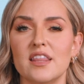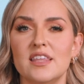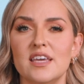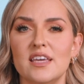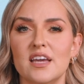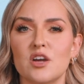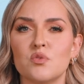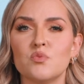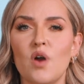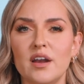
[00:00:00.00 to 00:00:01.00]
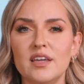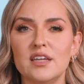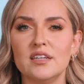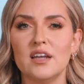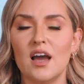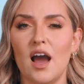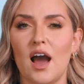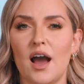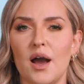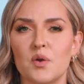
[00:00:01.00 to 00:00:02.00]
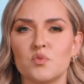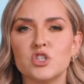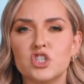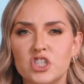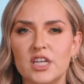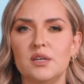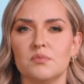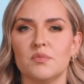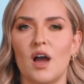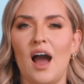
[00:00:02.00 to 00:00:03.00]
the Iranian regime